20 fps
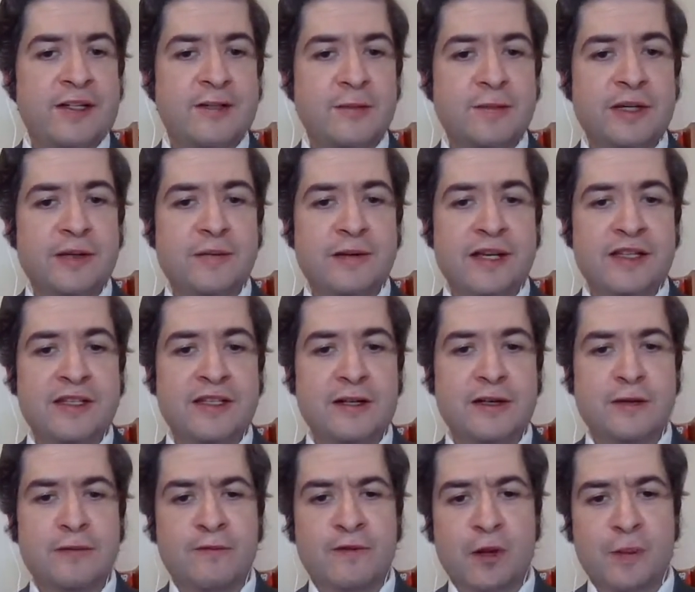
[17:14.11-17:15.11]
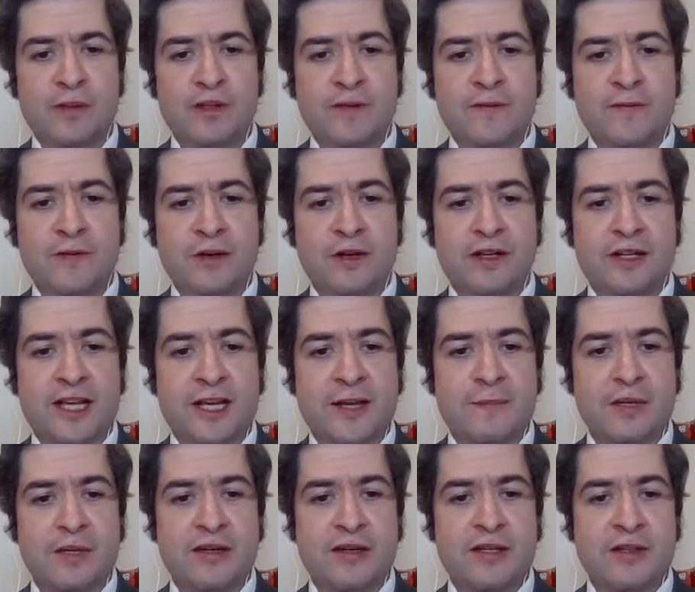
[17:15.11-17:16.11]
She'll be racing her Formula Four
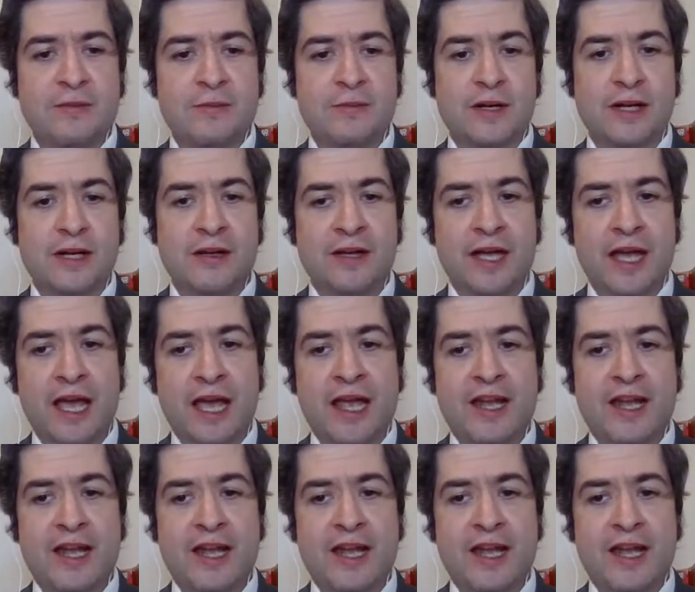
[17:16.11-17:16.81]
debut as well.